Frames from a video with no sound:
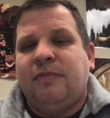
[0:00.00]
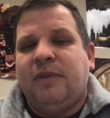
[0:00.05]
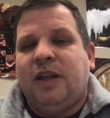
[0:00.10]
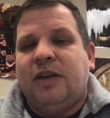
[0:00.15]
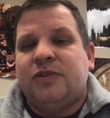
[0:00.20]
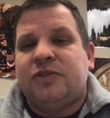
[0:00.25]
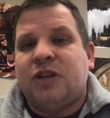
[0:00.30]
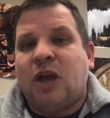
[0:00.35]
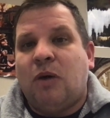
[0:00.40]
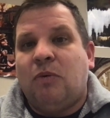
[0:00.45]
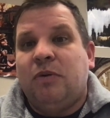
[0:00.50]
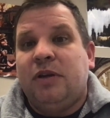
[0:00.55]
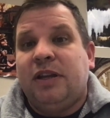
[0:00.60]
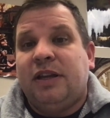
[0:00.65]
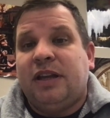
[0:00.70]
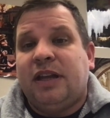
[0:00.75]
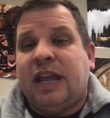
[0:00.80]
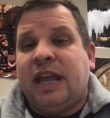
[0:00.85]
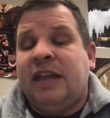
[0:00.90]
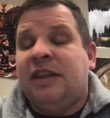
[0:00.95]
So,
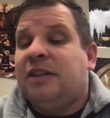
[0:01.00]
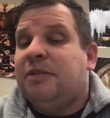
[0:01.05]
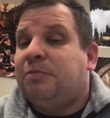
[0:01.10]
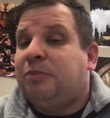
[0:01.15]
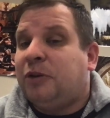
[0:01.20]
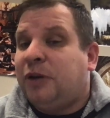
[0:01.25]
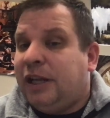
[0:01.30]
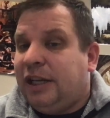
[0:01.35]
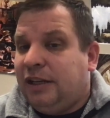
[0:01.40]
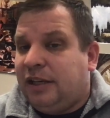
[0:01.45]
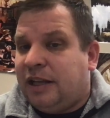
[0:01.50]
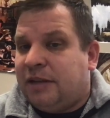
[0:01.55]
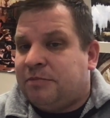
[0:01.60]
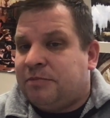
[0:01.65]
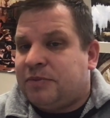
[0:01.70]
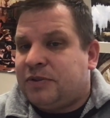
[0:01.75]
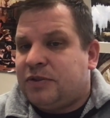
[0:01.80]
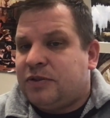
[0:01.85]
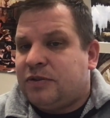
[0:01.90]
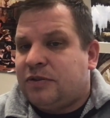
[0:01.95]
in the
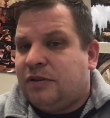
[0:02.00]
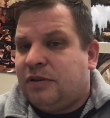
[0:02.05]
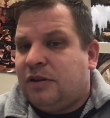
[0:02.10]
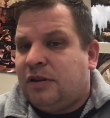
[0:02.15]
prelims,